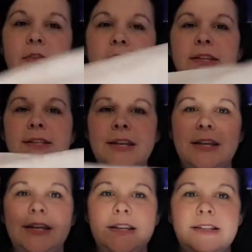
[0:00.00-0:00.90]
This
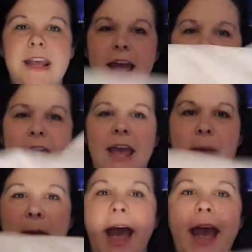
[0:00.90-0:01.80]
is a
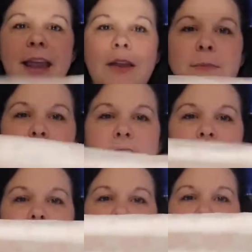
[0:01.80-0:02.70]
pack and
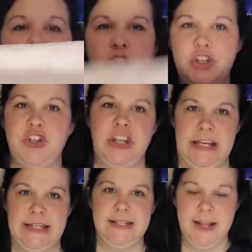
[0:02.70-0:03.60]
play
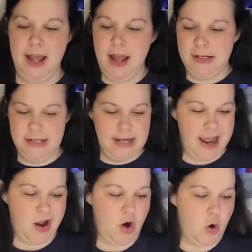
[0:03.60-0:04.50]
sheet.
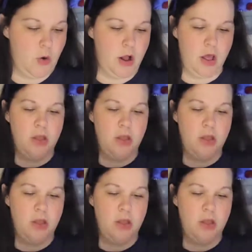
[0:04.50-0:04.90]
Now,